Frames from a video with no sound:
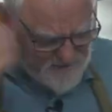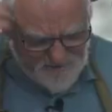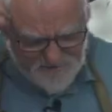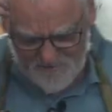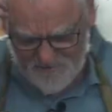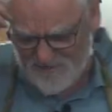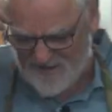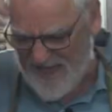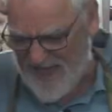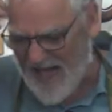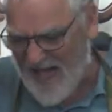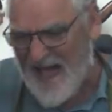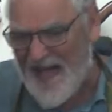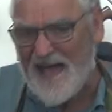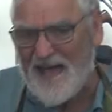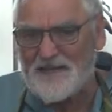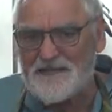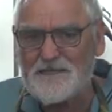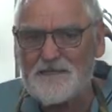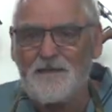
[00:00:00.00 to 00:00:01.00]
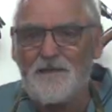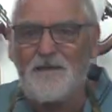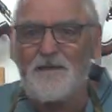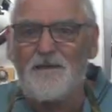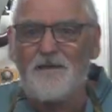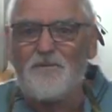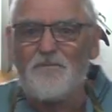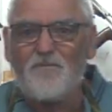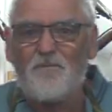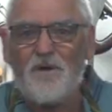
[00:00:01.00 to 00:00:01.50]
doing art,
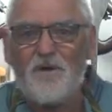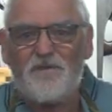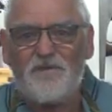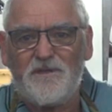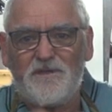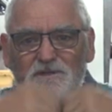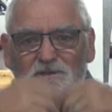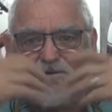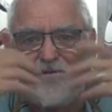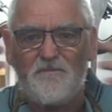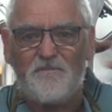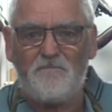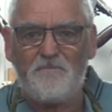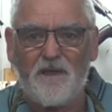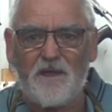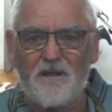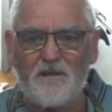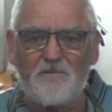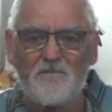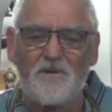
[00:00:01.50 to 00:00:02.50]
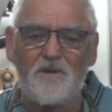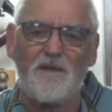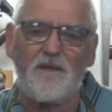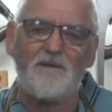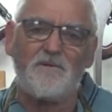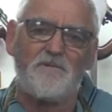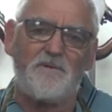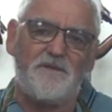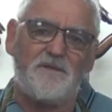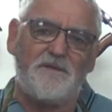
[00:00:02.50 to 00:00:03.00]
whether you're doing
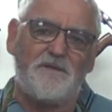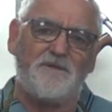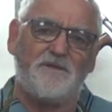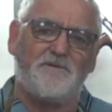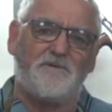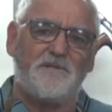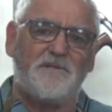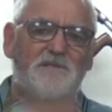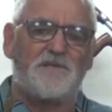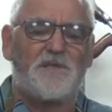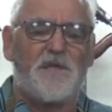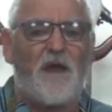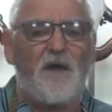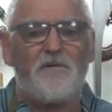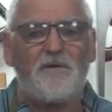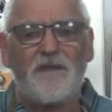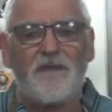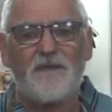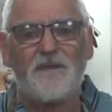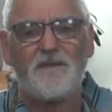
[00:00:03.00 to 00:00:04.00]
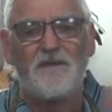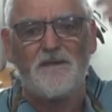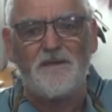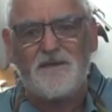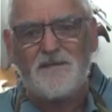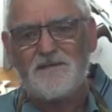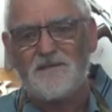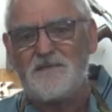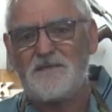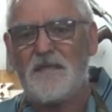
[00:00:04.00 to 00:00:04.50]
metalwork, whether you're doing sewing,
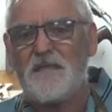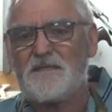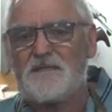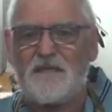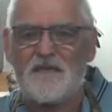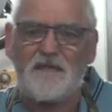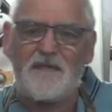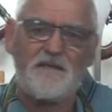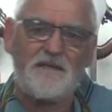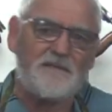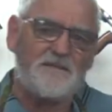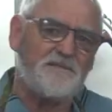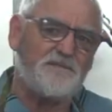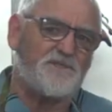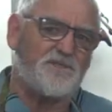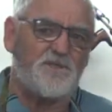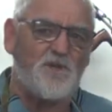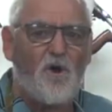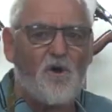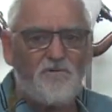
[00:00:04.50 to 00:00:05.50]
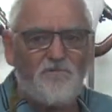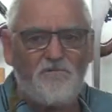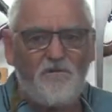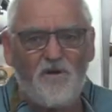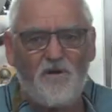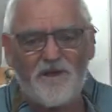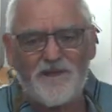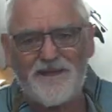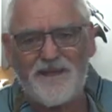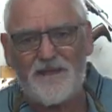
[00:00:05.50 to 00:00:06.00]
knitting,
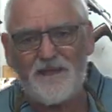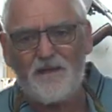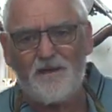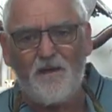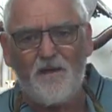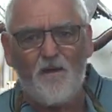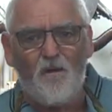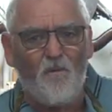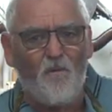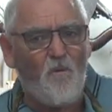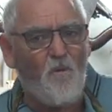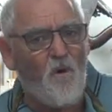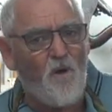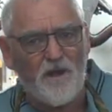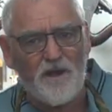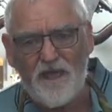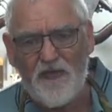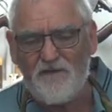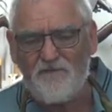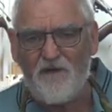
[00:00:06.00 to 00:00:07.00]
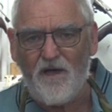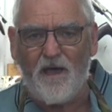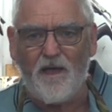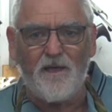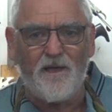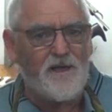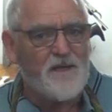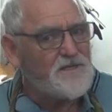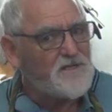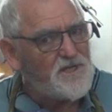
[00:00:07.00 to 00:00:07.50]
songwriting, whatever.
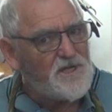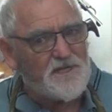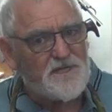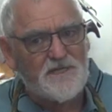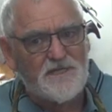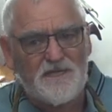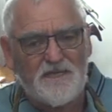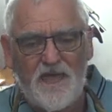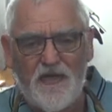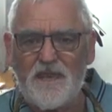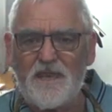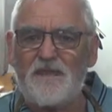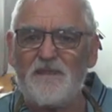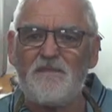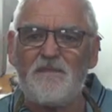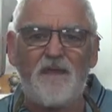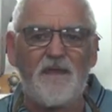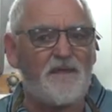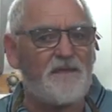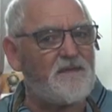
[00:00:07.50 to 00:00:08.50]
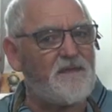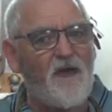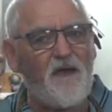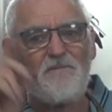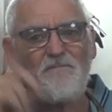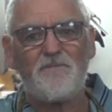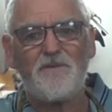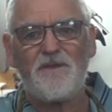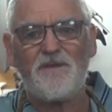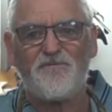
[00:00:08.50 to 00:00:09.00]
Just get in there and
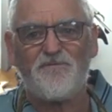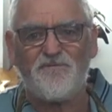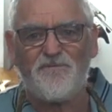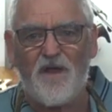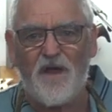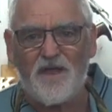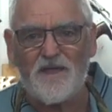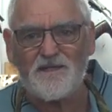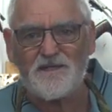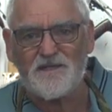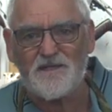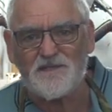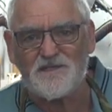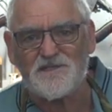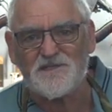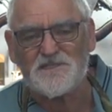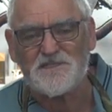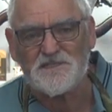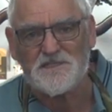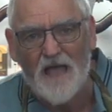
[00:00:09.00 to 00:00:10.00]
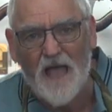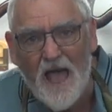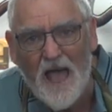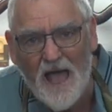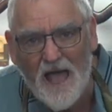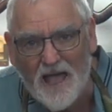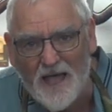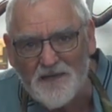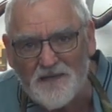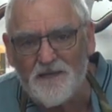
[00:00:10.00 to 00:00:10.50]
don't be afraid to
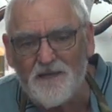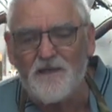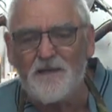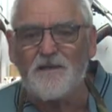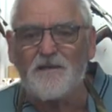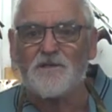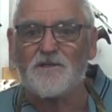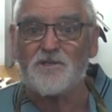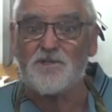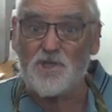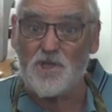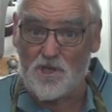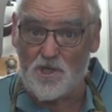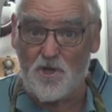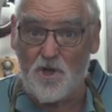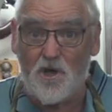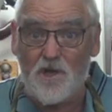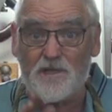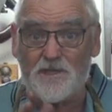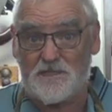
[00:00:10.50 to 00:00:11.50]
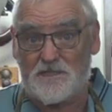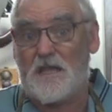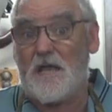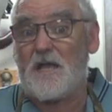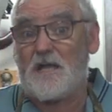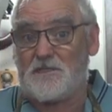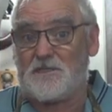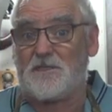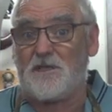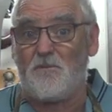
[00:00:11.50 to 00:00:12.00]
start, because you've got to
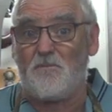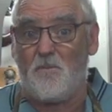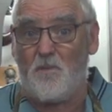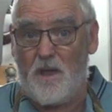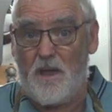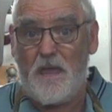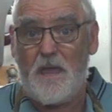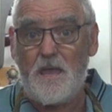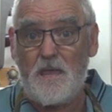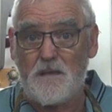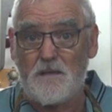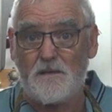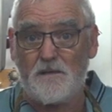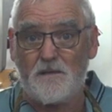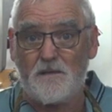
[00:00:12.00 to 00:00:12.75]
start somewhere